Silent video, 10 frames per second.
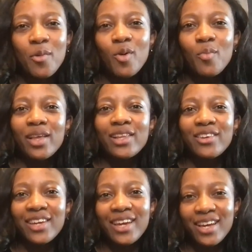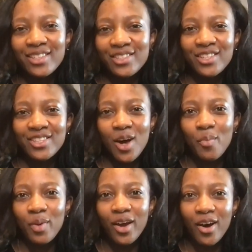we'll be looking into the
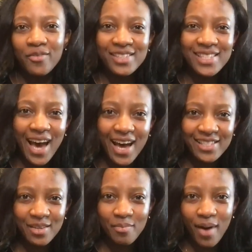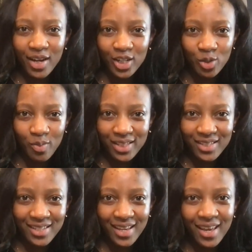topic of task management.